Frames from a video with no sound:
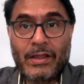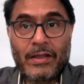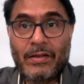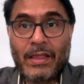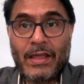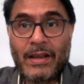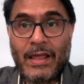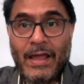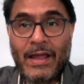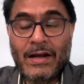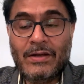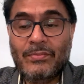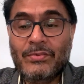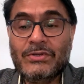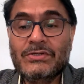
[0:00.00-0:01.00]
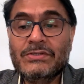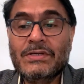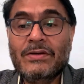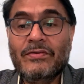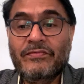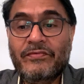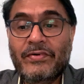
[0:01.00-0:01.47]
an act which is
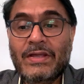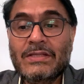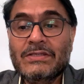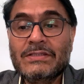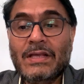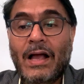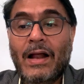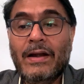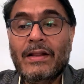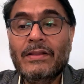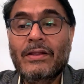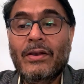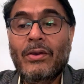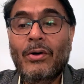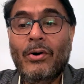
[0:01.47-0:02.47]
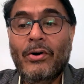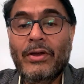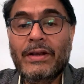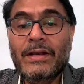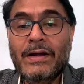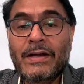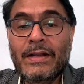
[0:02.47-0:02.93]
an offence under the law
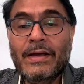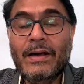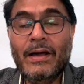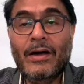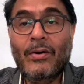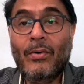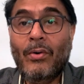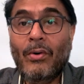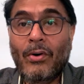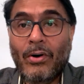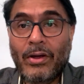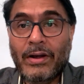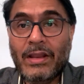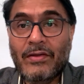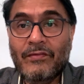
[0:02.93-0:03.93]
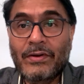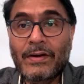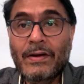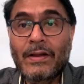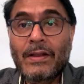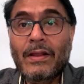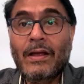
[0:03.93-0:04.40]
in India or
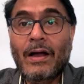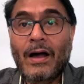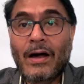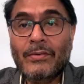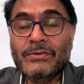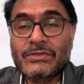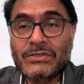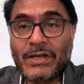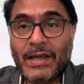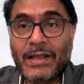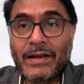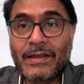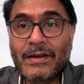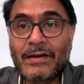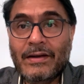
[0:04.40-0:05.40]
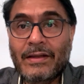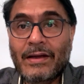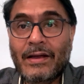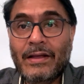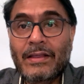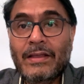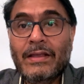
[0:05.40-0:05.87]
even outside
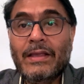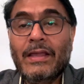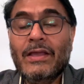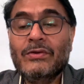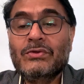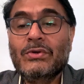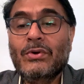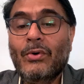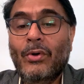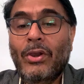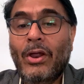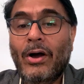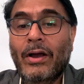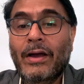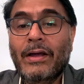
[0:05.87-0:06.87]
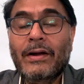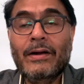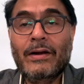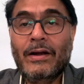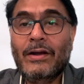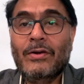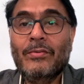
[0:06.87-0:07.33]
India is no longer
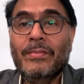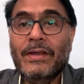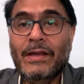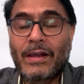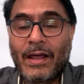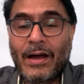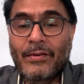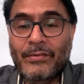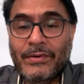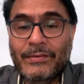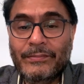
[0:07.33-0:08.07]
to be allowed.